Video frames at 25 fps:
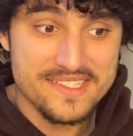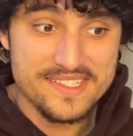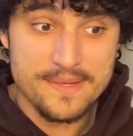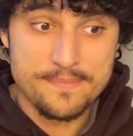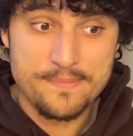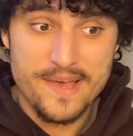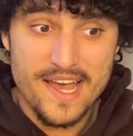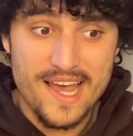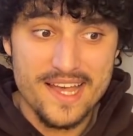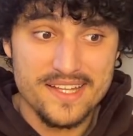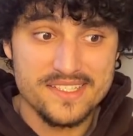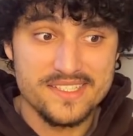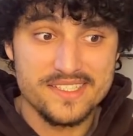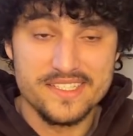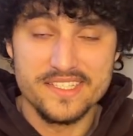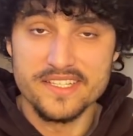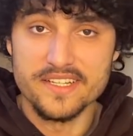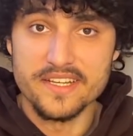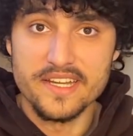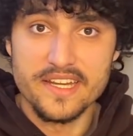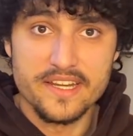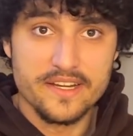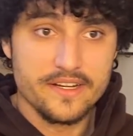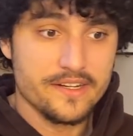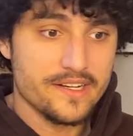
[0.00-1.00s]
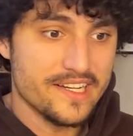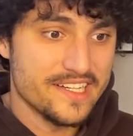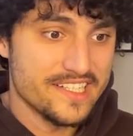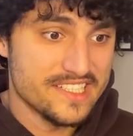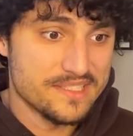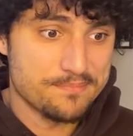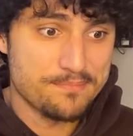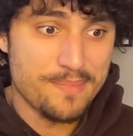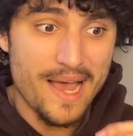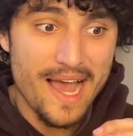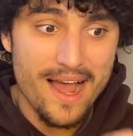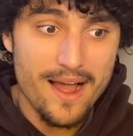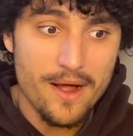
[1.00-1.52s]
I'm passing in here is
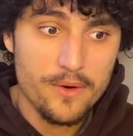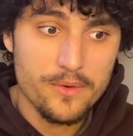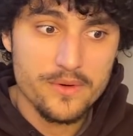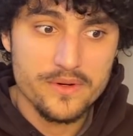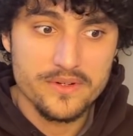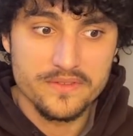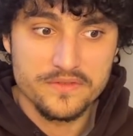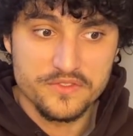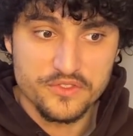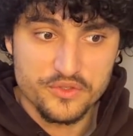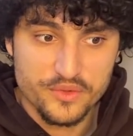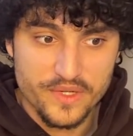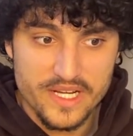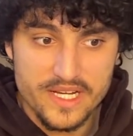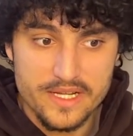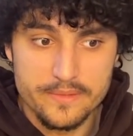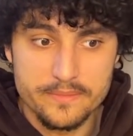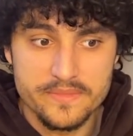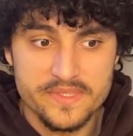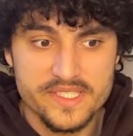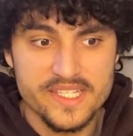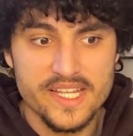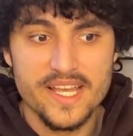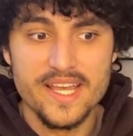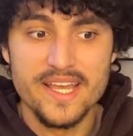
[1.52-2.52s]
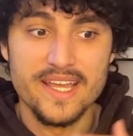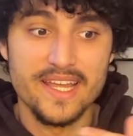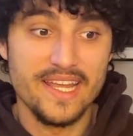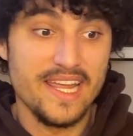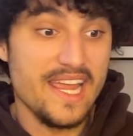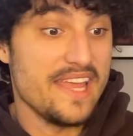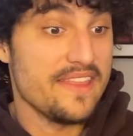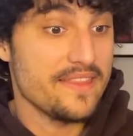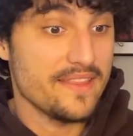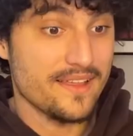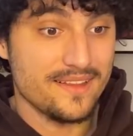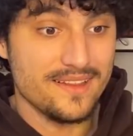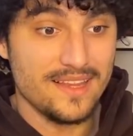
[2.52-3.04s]
power of dreams
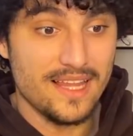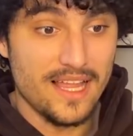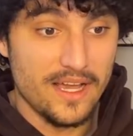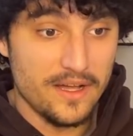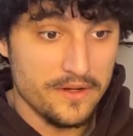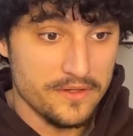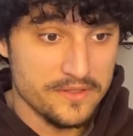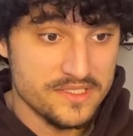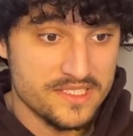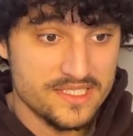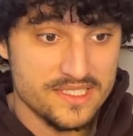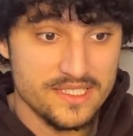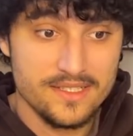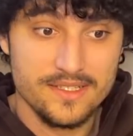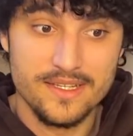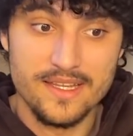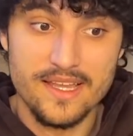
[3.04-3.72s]
in the clouds.